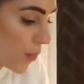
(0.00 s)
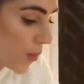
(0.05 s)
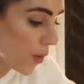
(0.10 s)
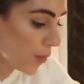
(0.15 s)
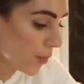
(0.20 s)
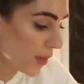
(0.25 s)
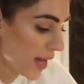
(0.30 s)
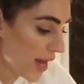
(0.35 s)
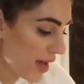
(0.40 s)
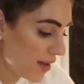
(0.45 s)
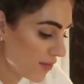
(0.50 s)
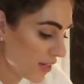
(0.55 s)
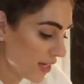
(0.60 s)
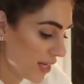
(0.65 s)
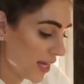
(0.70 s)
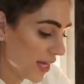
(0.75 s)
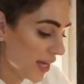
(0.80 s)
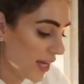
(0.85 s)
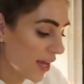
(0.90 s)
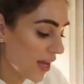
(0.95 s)
What we have in
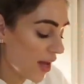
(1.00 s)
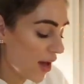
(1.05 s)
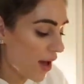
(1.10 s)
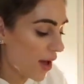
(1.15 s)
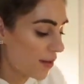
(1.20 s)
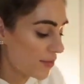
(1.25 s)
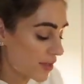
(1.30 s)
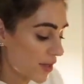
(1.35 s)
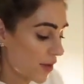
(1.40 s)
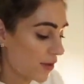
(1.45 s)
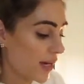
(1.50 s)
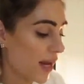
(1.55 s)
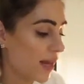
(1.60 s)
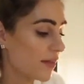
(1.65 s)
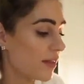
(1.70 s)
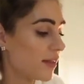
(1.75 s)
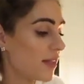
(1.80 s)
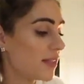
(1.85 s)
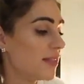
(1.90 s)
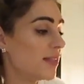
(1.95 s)
here, I'm so
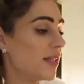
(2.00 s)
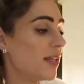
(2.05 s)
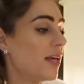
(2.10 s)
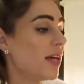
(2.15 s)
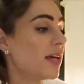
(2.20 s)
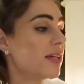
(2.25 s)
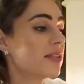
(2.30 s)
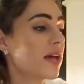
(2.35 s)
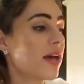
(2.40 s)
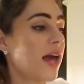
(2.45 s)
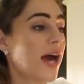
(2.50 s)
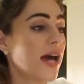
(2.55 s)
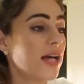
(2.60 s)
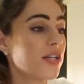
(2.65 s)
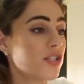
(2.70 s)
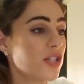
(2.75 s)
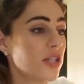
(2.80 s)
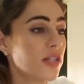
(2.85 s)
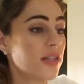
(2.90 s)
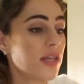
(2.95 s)
glad that this is in here because I
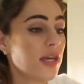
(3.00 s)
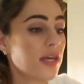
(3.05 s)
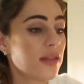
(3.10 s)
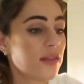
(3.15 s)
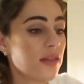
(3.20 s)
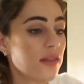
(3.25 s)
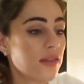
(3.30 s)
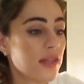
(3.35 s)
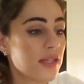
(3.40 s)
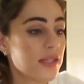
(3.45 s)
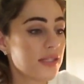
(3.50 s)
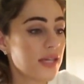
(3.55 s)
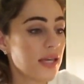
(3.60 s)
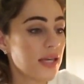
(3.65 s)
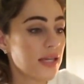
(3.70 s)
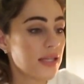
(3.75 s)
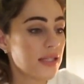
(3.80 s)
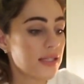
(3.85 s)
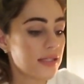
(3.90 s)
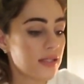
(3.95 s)
actually think that this
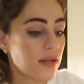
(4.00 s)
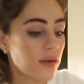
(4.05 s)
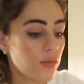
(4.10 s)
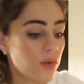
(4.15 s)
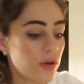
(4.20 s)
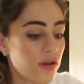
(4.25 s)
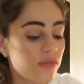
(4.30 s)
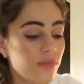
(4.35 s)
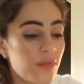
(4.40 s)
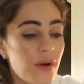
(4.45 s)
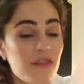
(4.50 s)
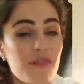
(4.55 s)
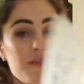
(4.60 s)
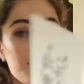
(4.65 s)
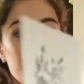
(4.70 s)
is one of my